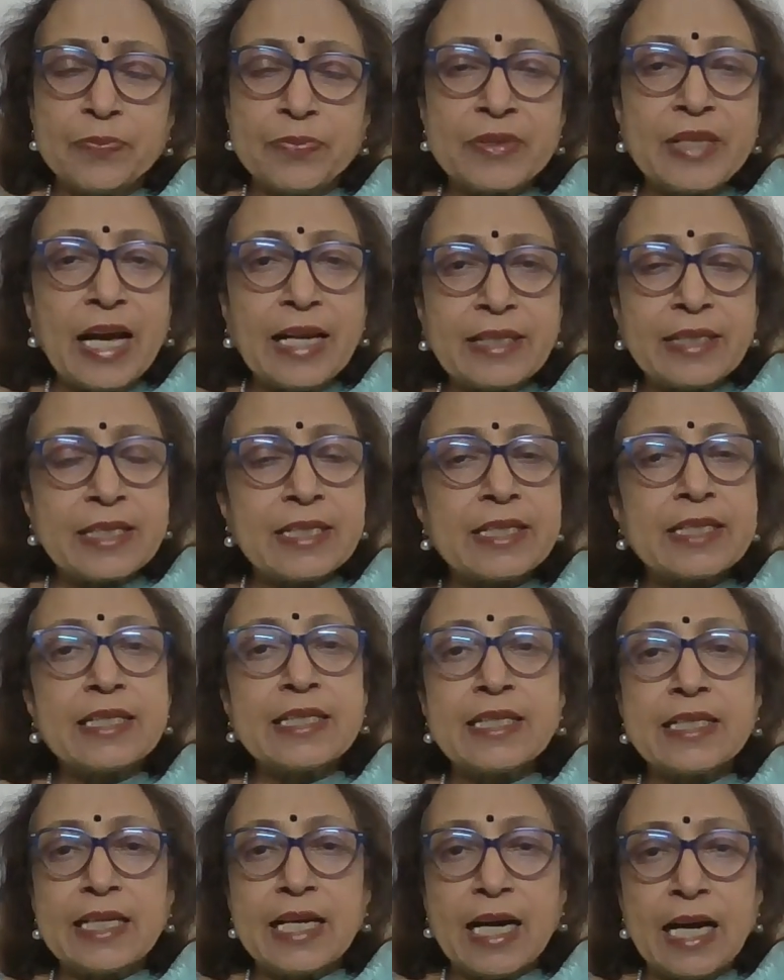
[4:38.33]
That
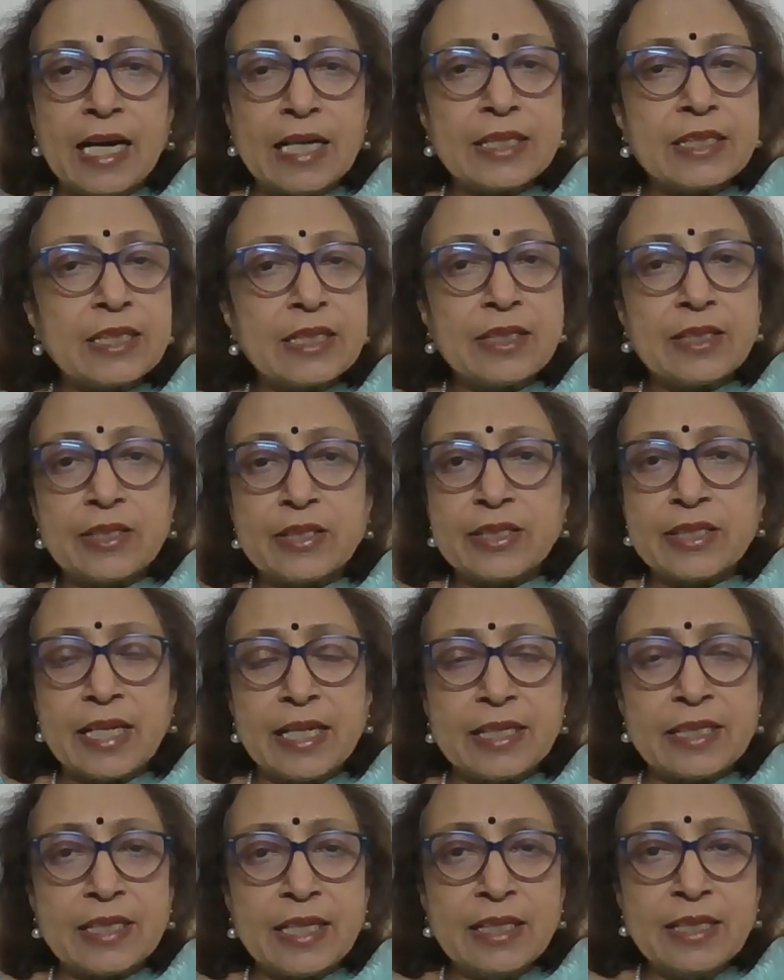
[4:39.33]

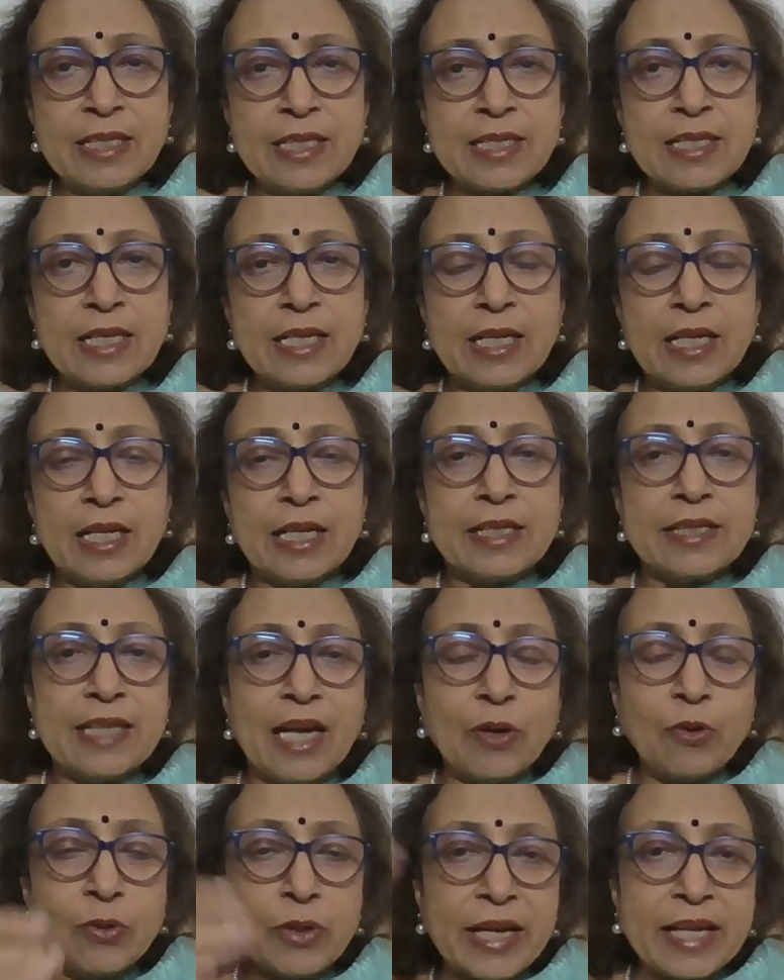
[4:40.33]
sentence
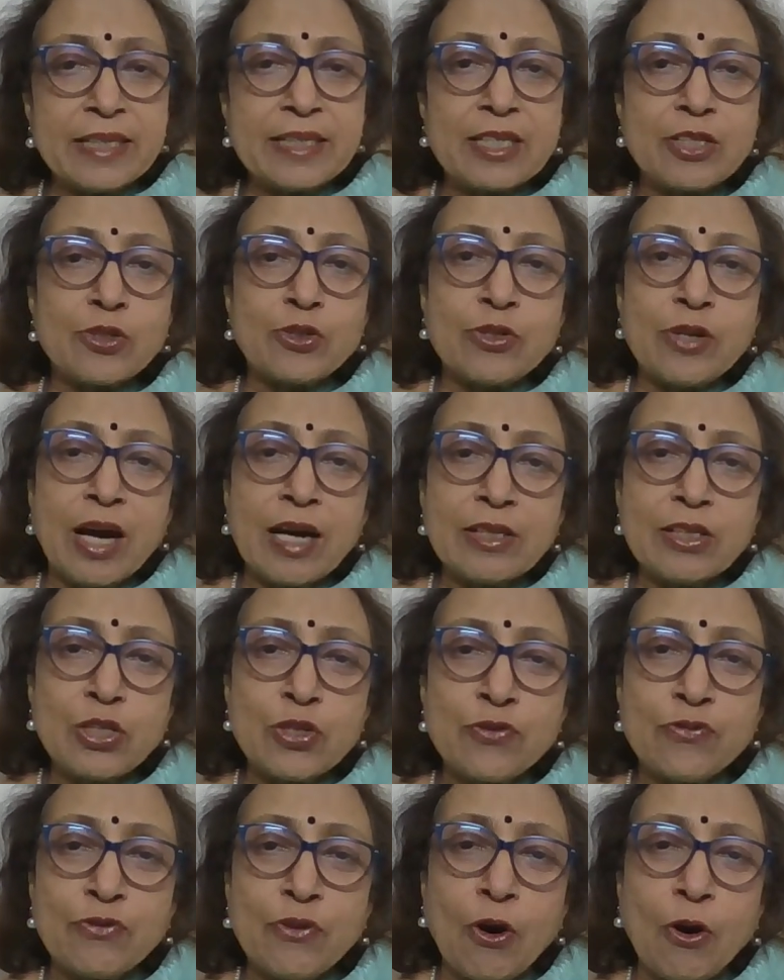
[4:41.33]
now gets
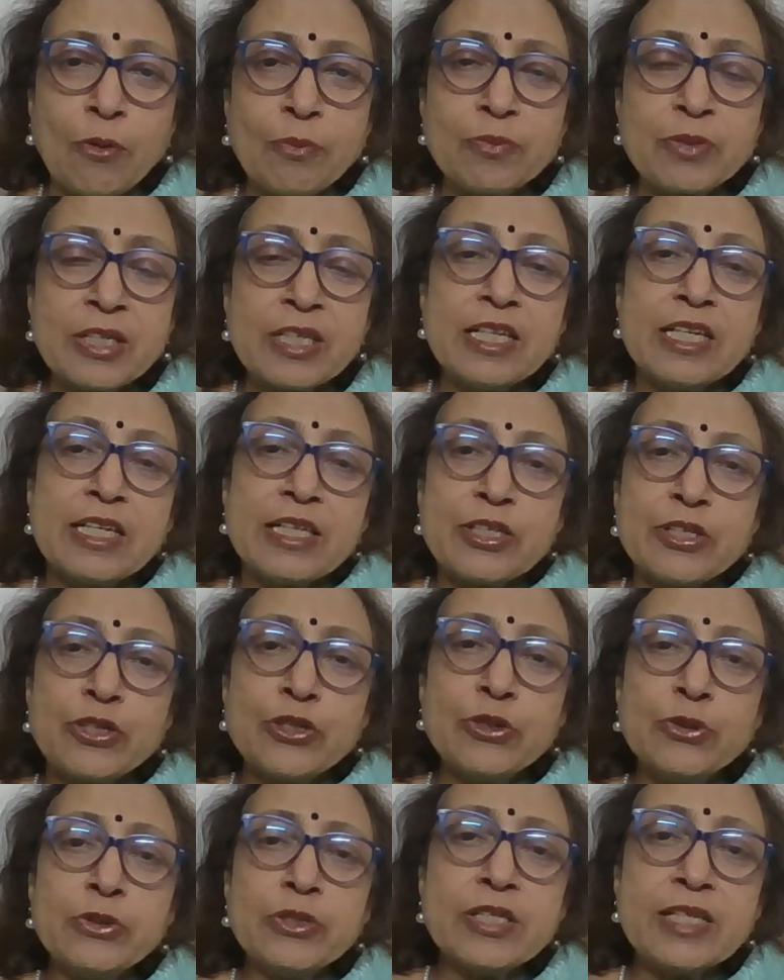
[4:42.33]
transformed
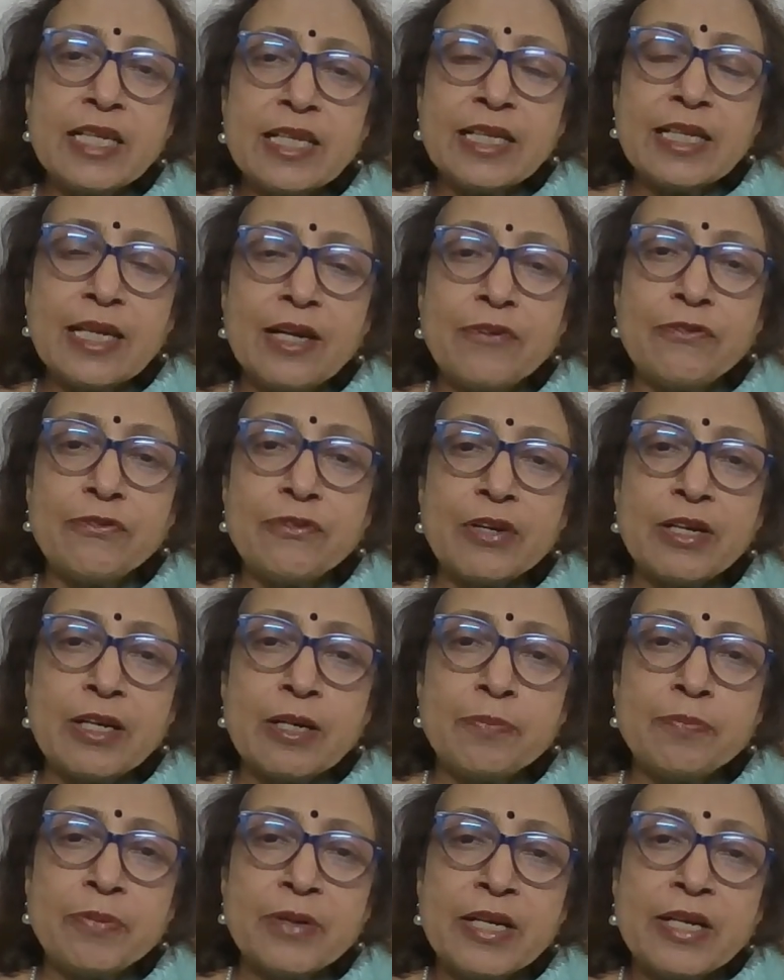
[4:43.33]
using a
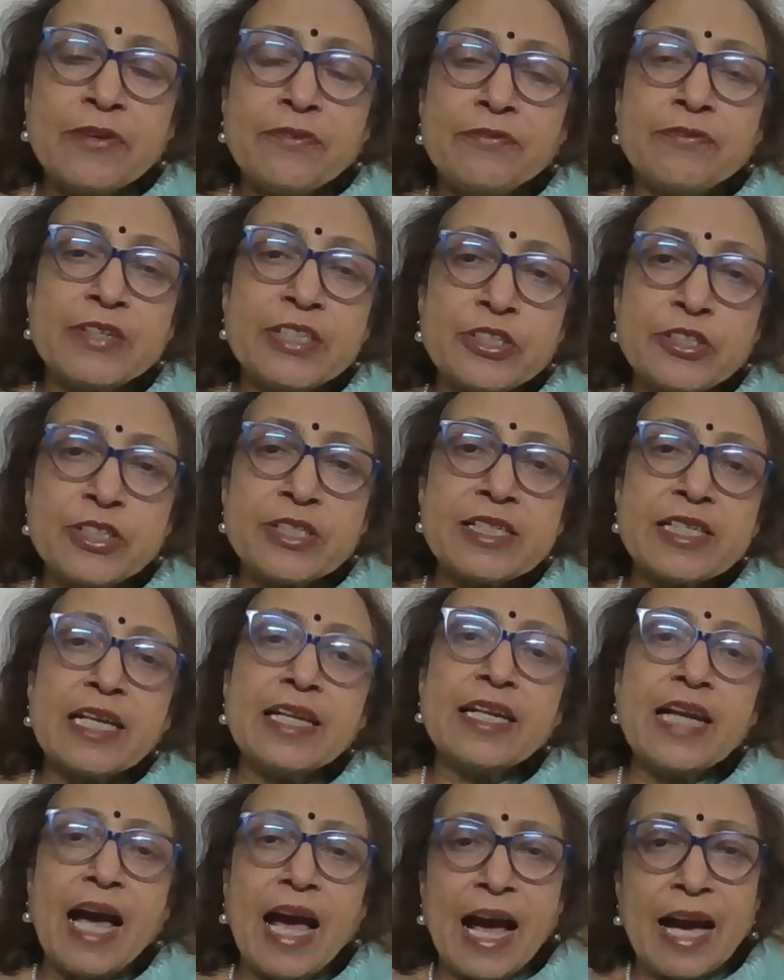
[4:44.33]
verb which is
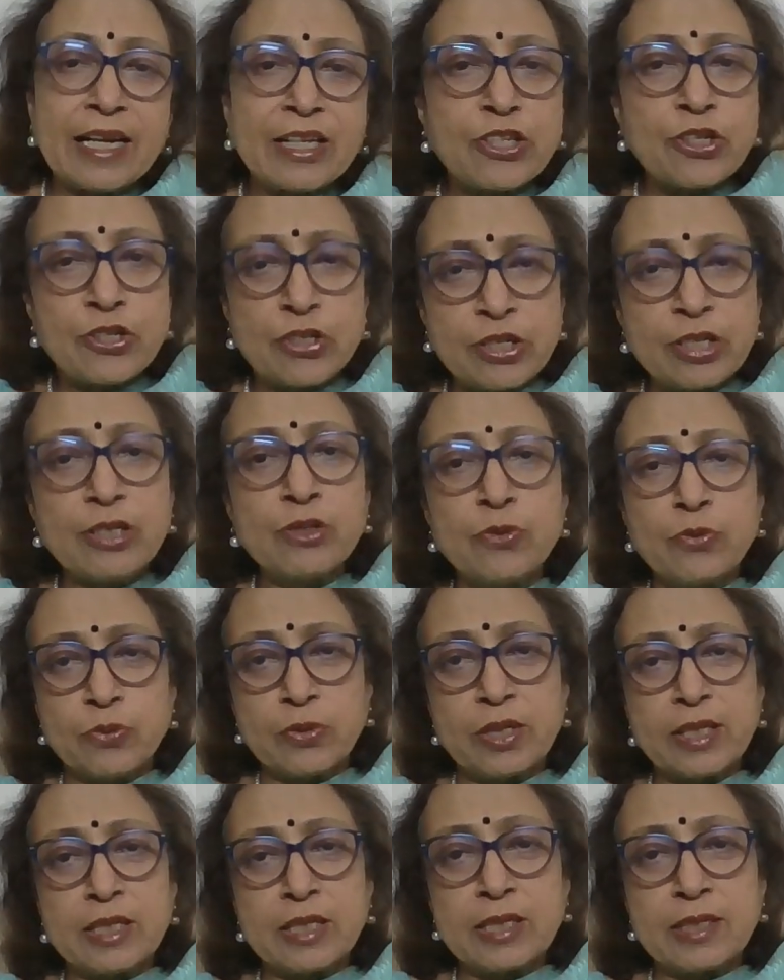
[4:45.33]
an action
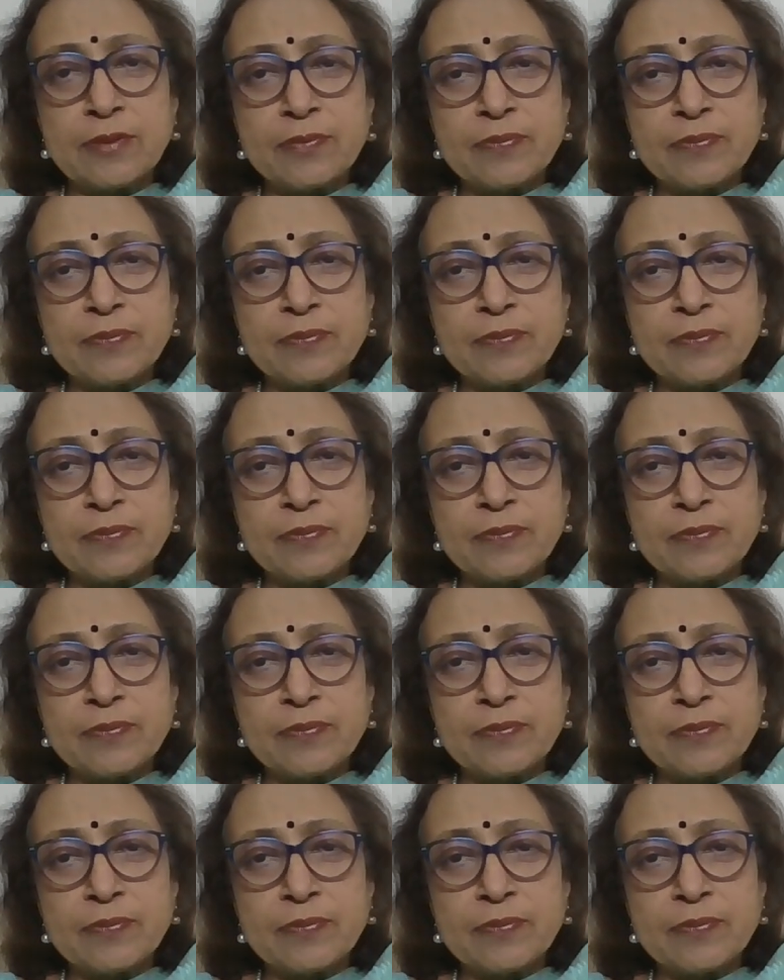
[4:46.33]
word.